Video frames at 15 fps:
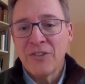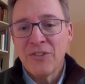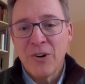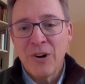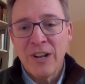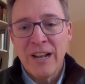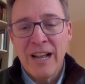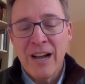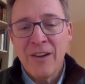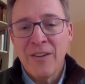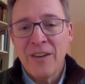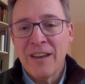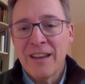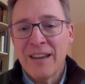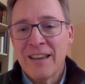started
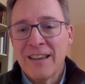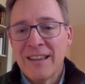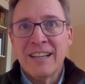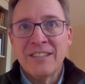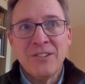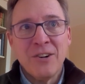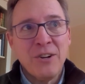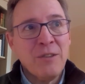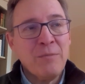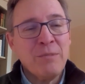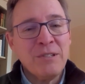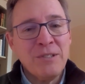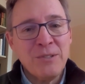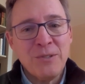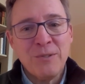the
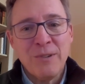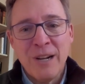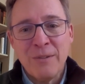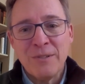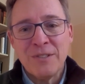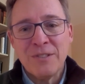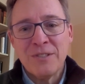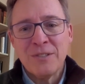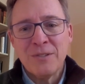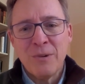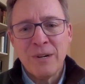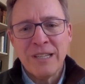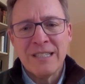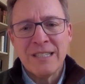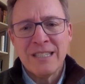business when I was
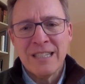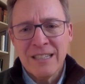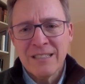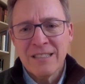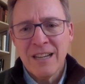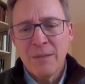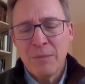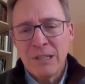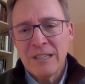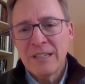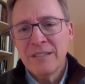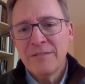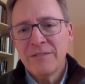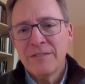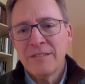26, I
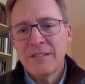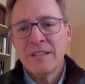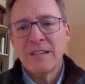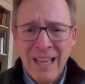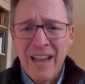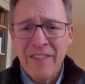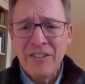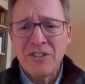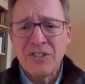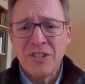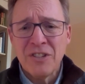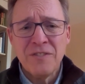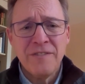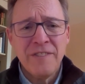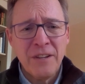believe, having
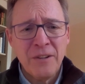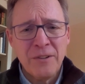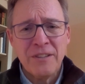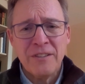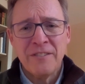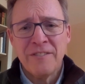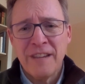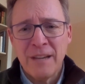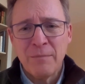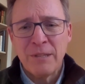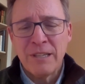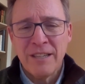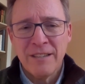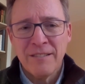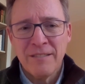just failed in the
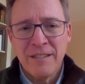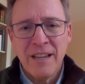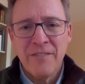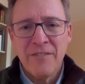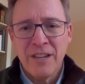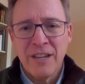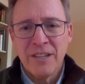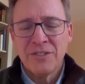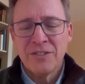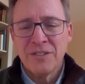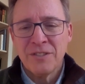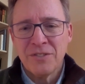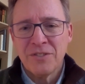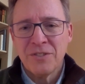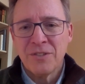family aviation
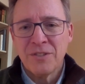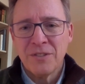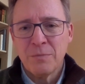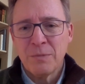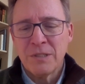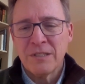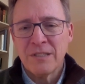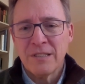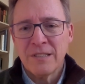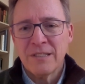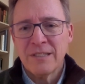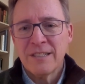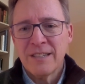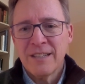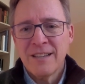insurance
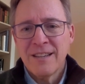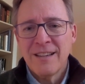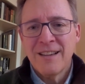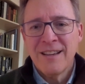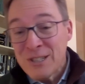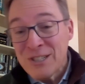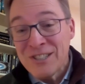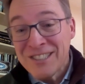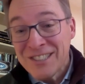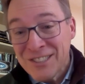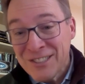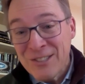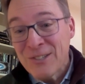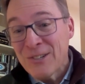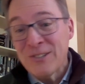business, which is
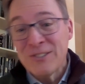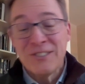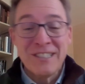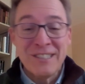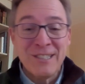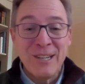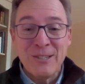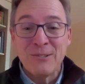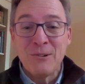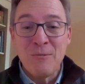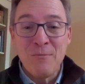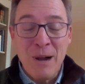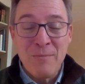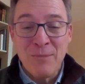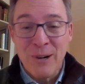still successful.
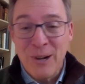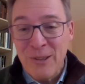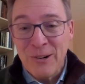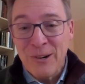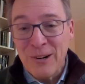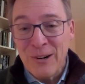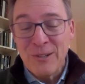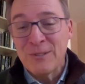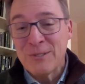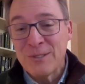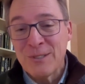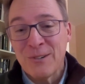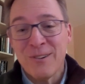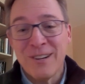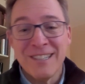My brother owns
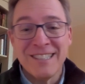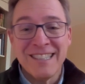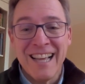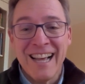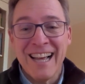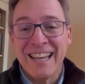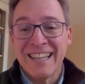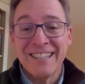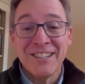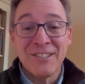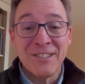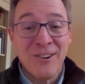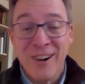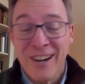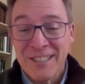and runs that. He does
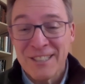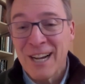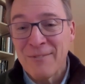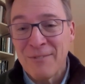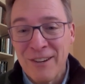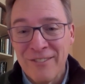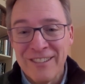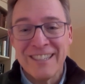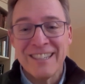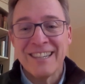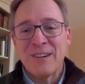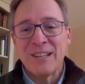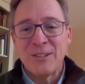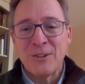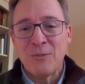a great job of it,
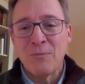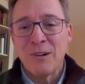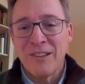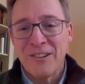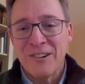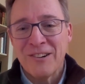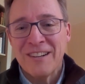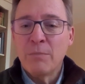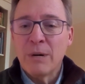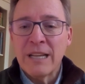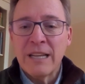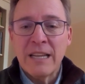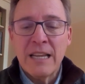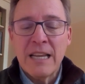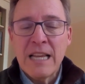my little brother. But,